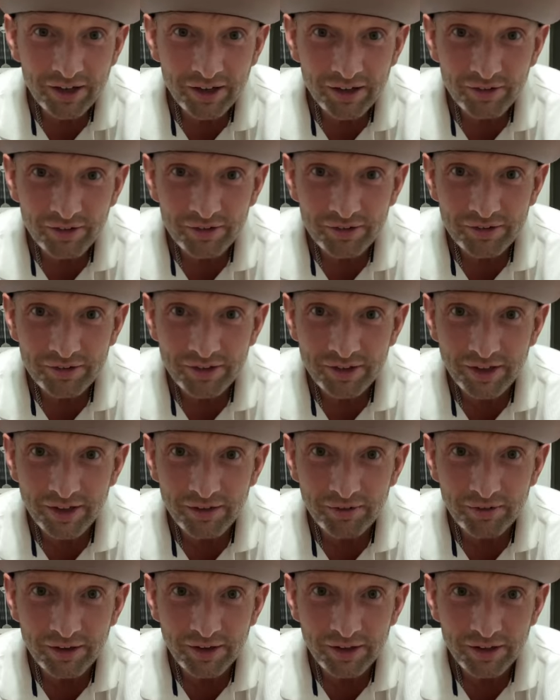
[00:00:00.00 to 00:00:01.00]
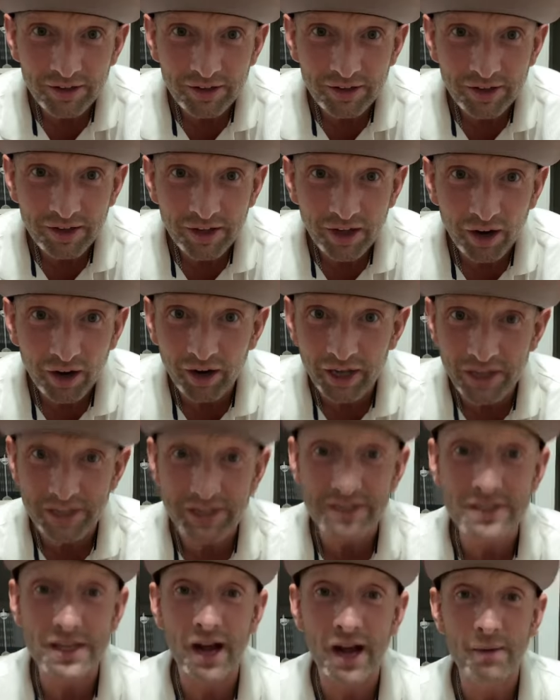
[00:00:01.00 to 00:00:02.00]
What was the other one? Oh, I
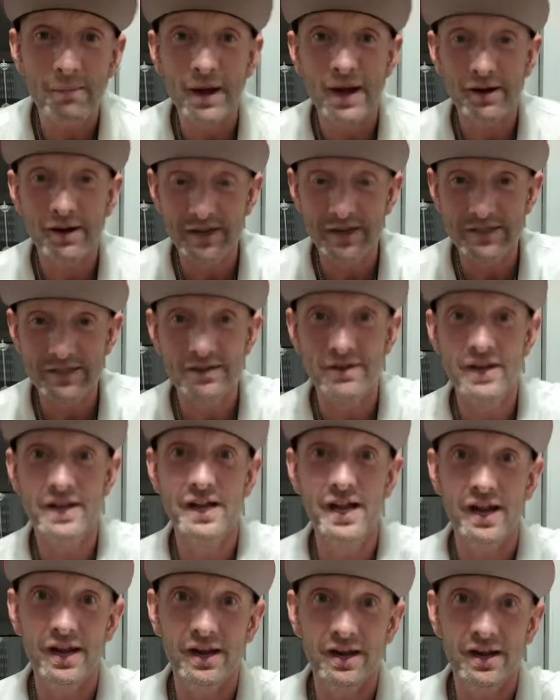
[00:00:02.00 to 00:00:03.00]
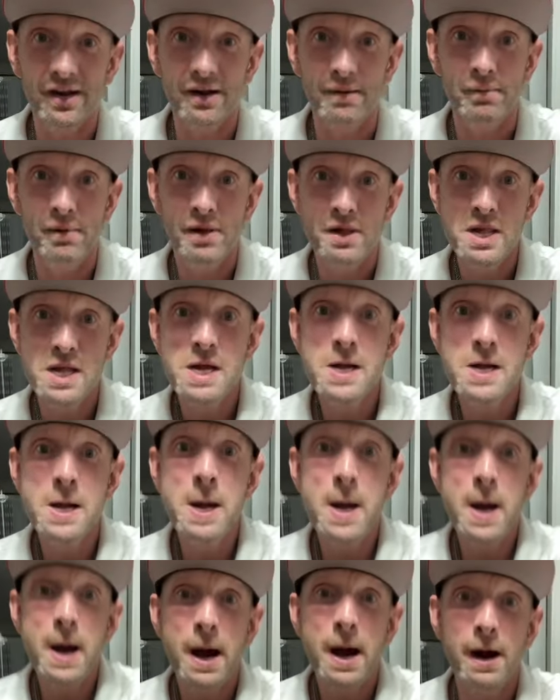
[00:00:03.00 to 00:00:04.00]
just got married, so I can't come.
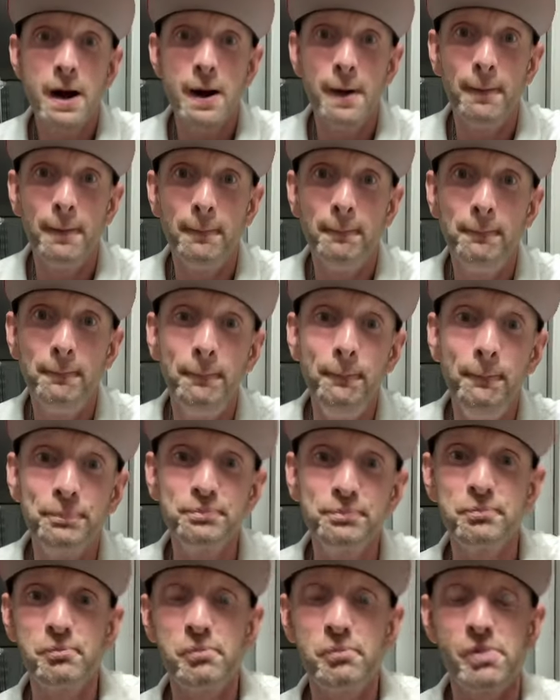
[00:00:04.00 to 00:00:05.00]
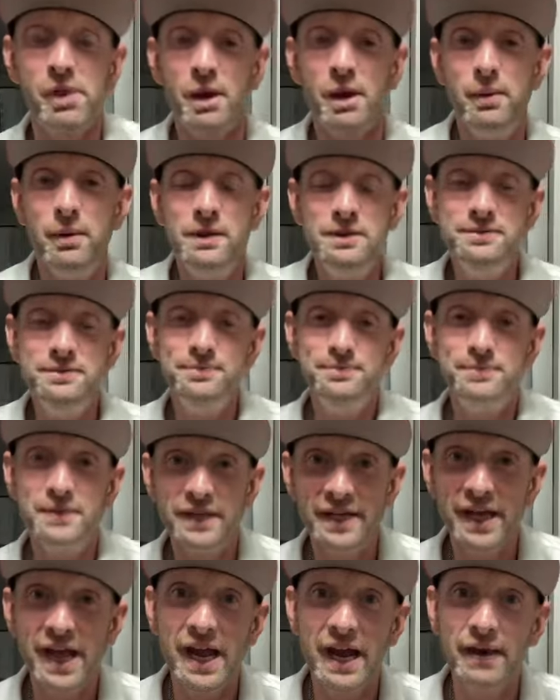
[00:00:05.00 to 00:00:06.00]
Um, but
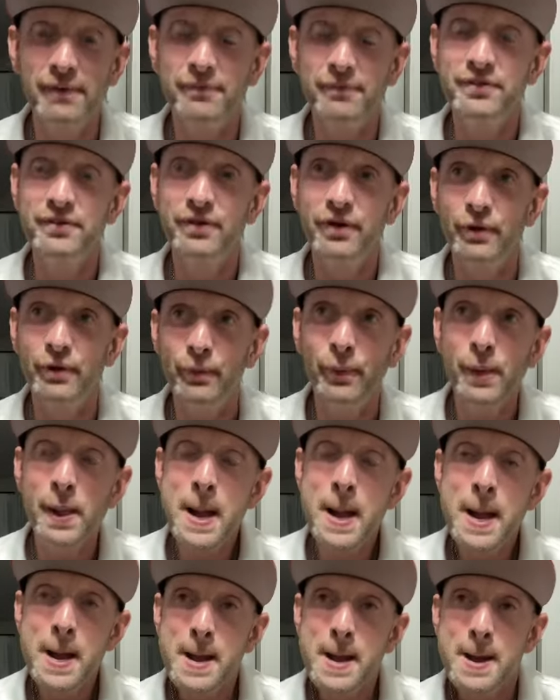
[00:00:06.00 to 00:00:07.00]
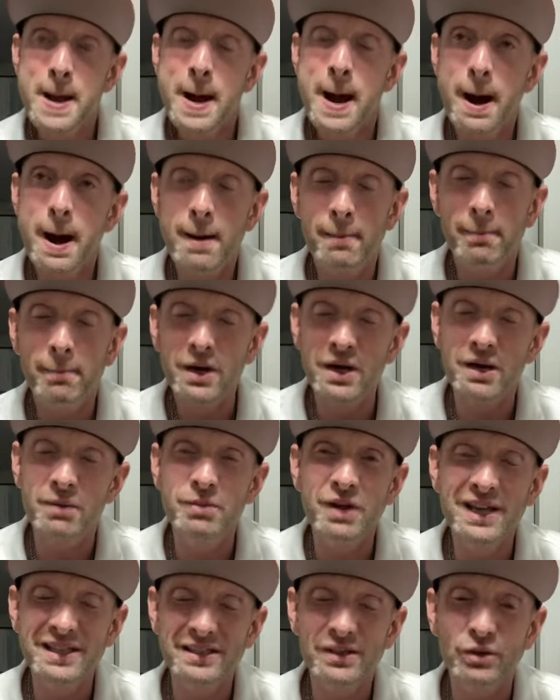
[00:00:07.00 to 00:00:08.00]
yeah, so, um, but I'm
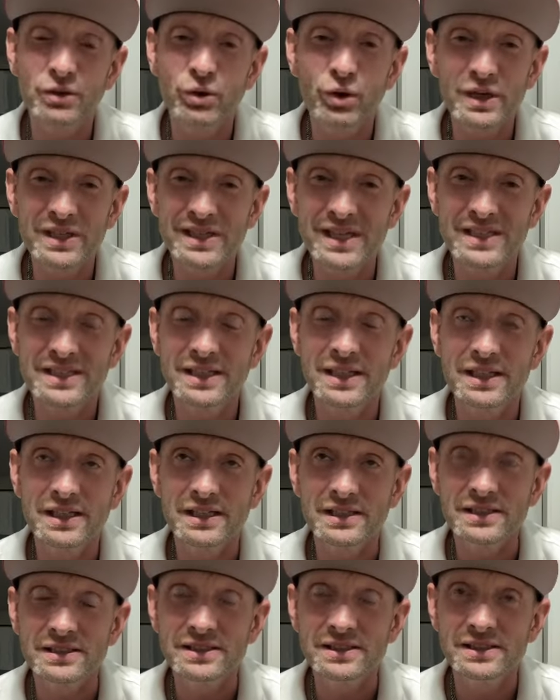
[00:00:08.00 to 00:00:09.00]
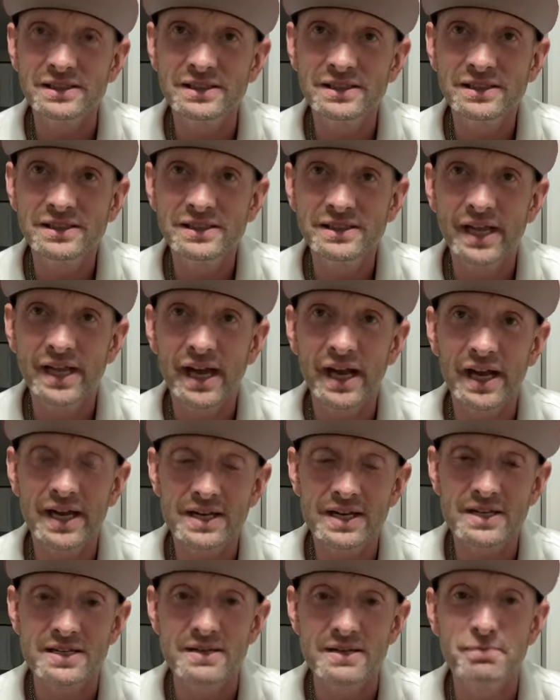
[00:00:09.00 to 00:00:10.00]
glad the Lord doesn't, yeah, he
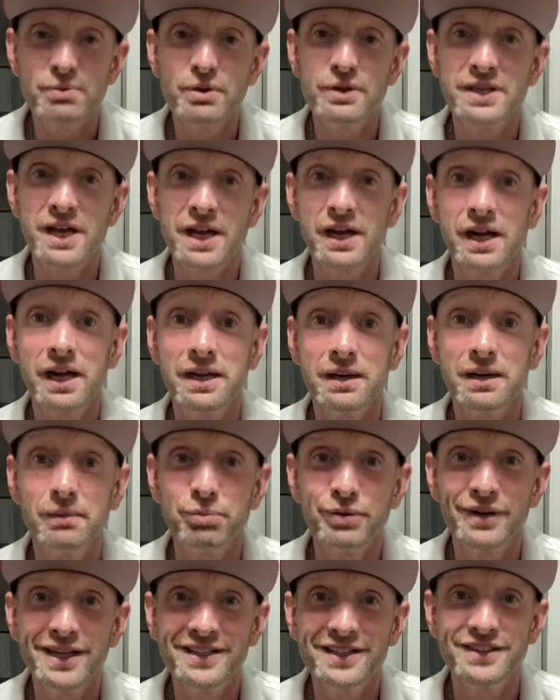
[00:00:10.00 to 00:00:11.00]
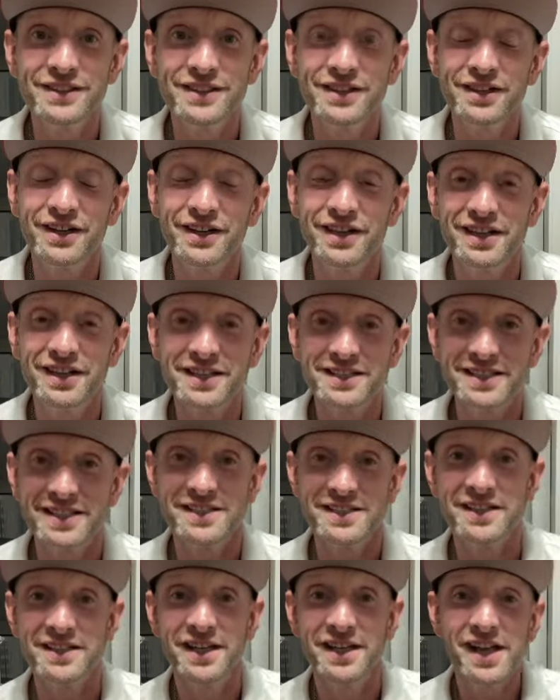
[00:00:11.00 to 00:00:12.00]
doesn't put that kind of pressure on us.
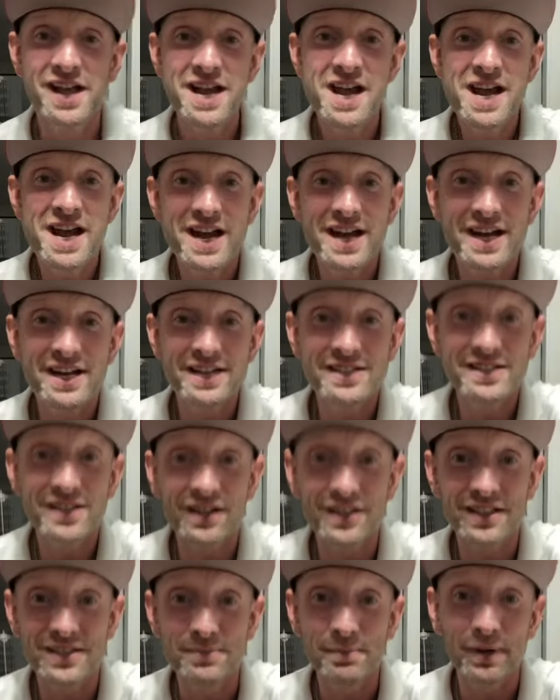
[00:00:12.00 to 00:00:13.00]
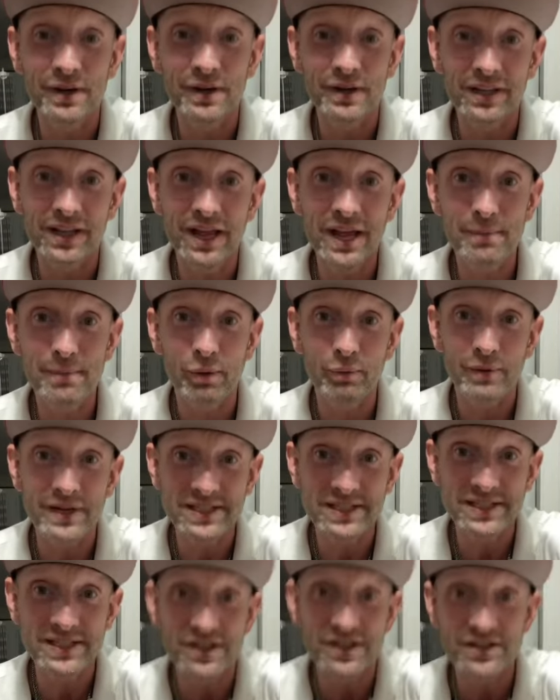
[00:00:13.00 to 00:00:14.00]
It's a, it's all spirit led, but we
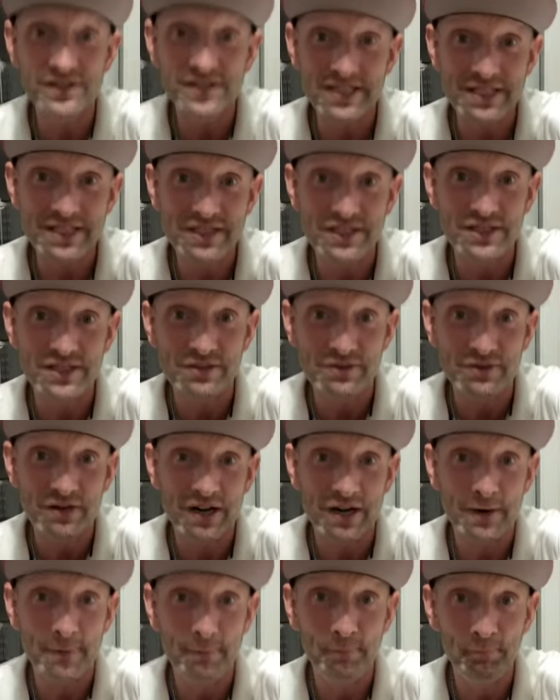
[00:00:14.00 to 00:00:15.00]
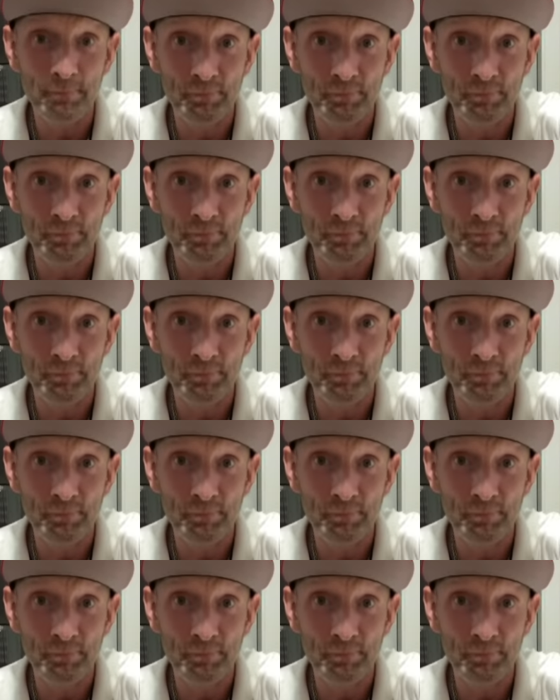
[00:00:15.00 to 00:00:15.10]
still need to, um,